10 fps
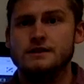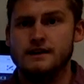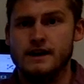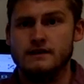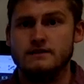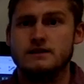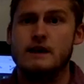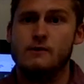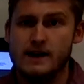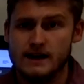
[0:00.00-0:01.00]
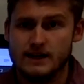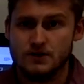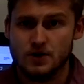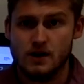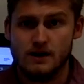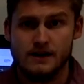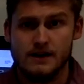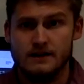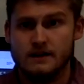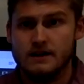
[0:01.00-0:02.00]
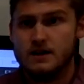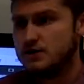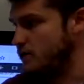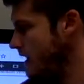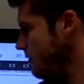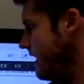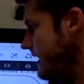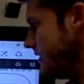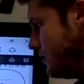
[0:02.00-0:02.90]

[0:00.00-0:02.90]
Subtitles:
it there so that way I can draw on it. So now what I can